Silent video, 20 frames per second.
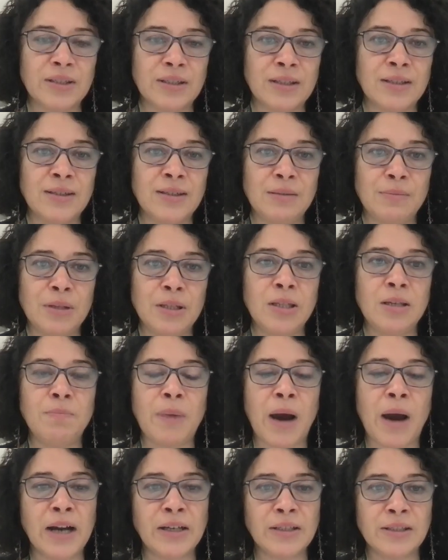The CBD
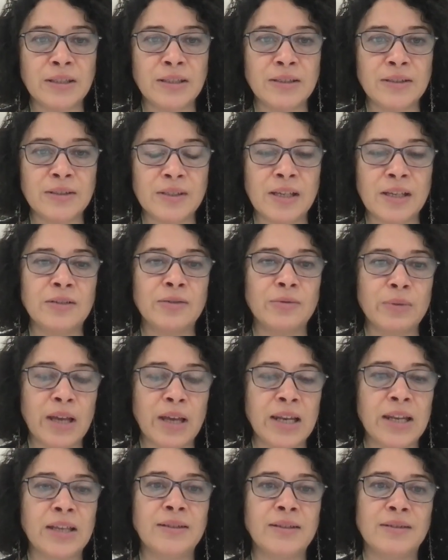parties, as
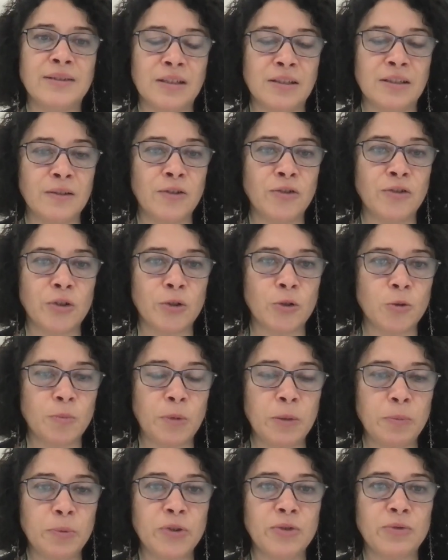well as indigenous
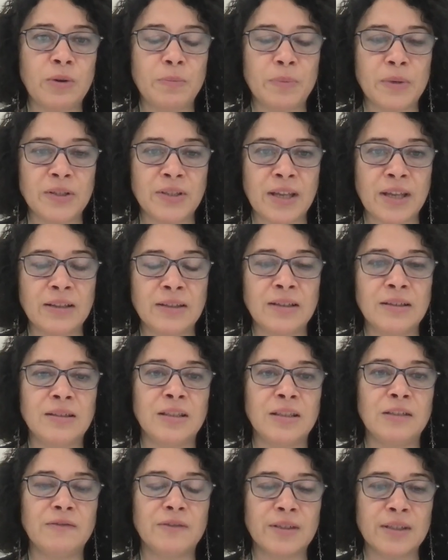peoples
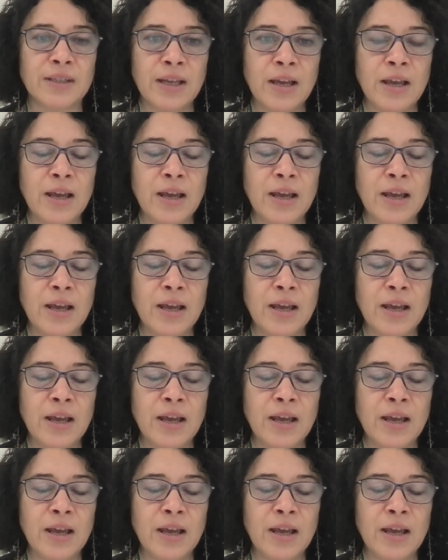representatives,